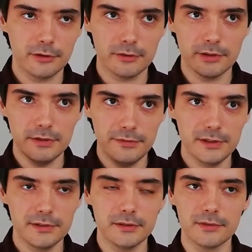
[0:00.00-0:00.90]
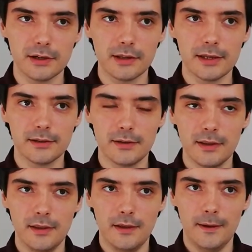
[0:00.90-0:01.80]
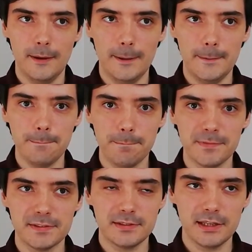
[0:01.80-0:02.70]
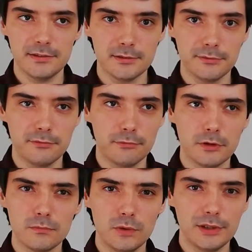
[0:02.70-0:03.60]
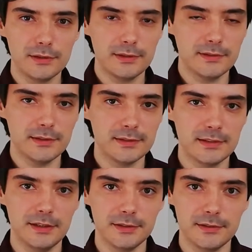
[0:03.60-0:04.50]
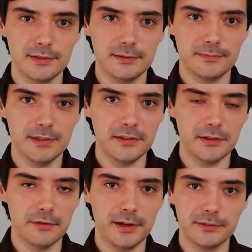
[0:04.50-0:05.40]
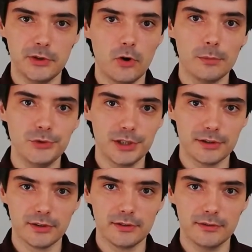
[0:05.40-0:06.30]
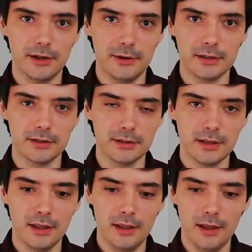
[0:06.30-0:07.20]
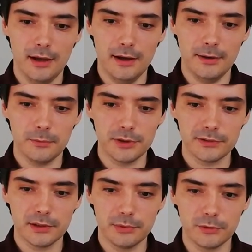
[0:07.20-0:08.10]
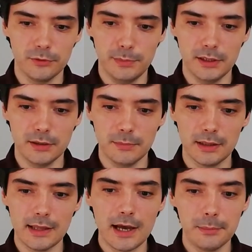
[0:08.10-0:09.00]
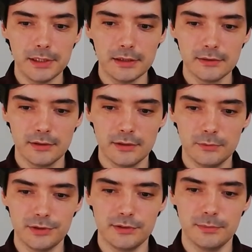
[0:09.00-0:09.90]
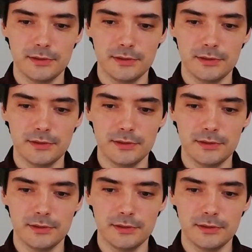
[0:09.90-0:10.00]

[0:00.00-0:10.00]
infinitives are like states of the verb when it is in a sentence. It doesn't affect the object directly. One example could be malaaminen, which